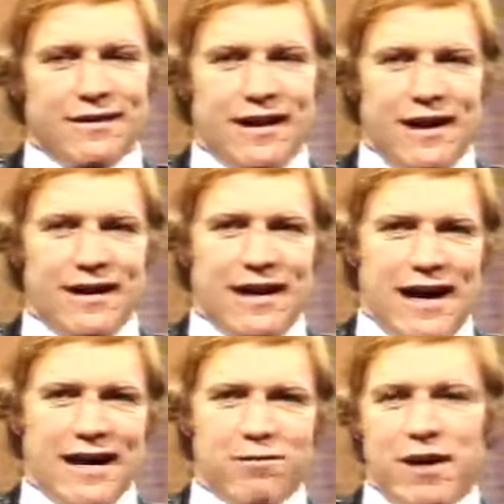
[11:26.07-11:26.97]
and
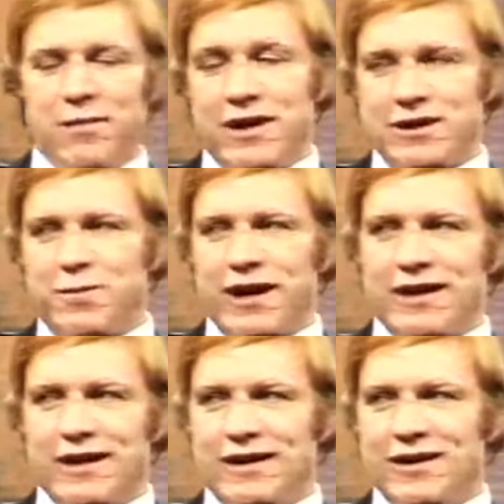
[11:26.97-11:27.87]
I maybe
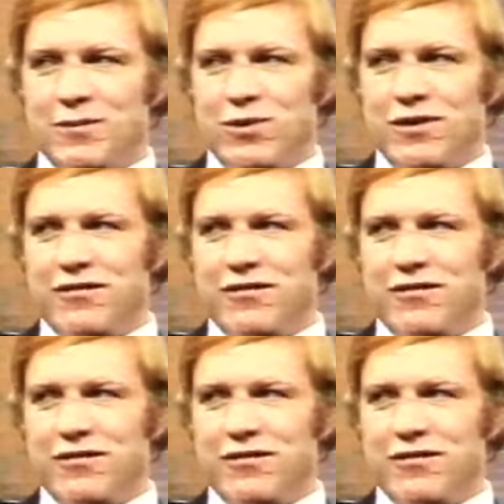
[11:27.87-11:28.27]
expected a little more